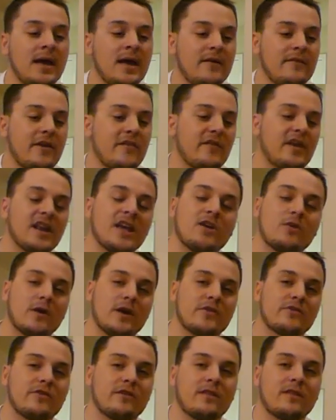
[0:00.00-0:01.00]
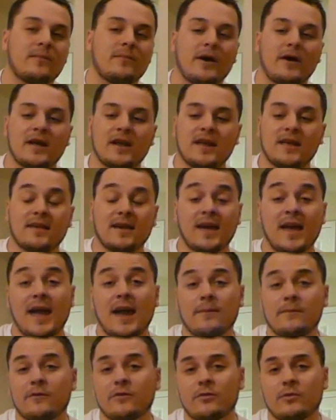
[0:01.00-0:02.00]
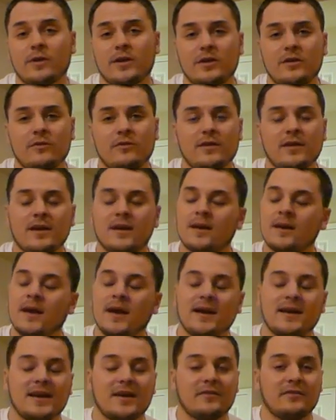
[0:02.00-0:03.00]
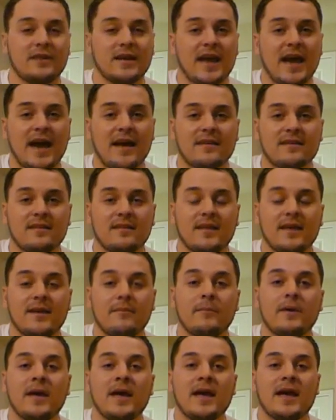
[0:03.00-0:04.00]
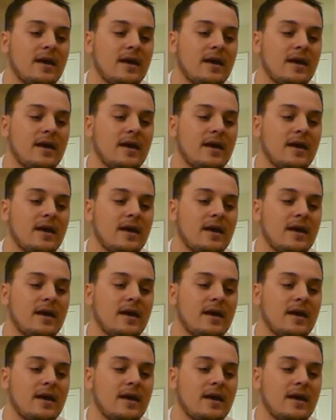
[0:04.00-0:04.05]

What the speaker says: If you have any questions about any of the cameras we're using, definitely ask them.